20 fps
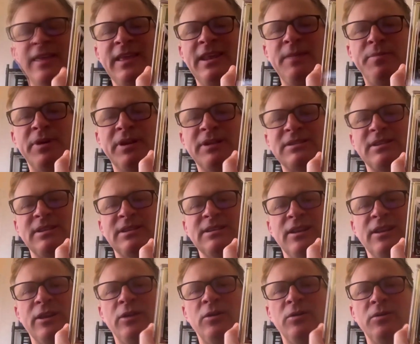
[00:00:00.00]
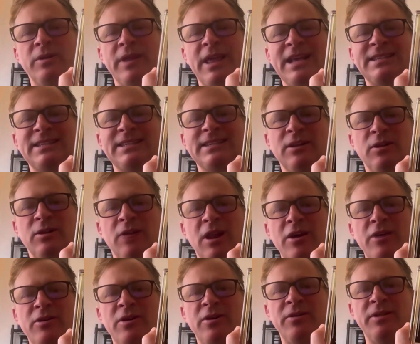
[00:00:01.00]
then he puts this that's his little
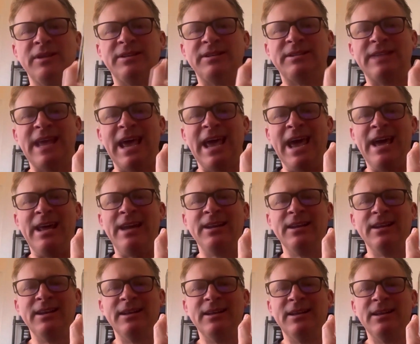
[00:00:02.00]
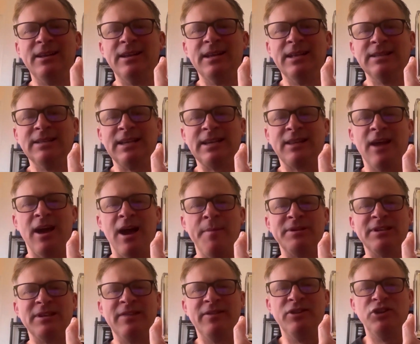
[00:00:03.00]
logo, the sad. It's like the
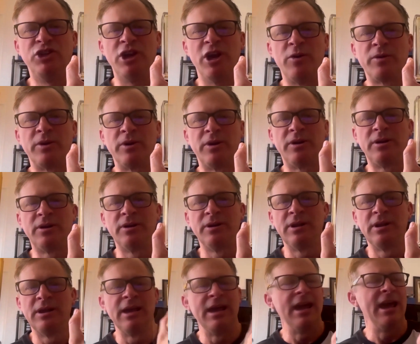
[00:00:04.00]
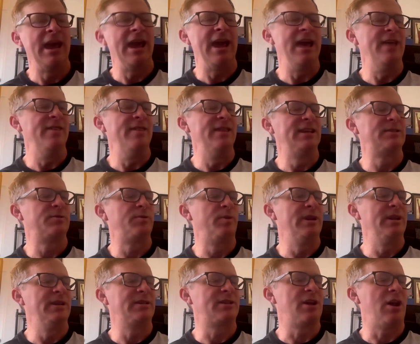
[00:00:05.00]
opposite of the Joker. And this one
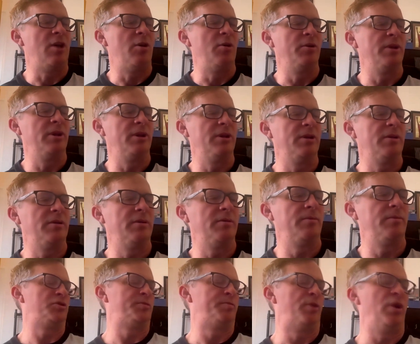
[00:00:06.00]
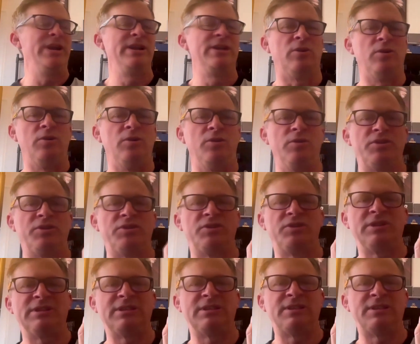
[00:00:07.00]
is called Sprinkle. This is